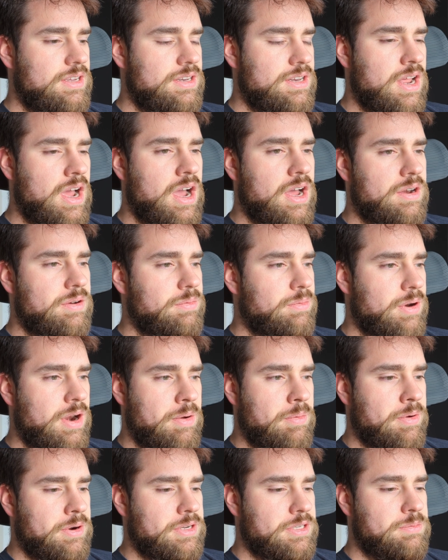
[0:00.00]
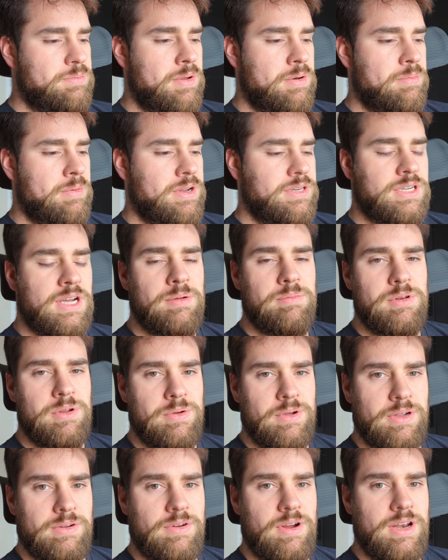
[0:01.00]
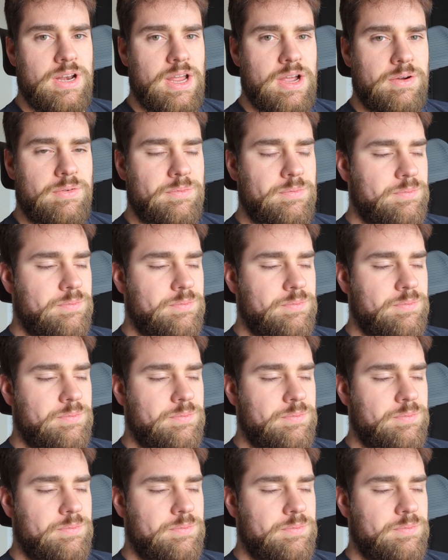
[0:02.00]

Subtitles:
not what I want to spend my time doing right now.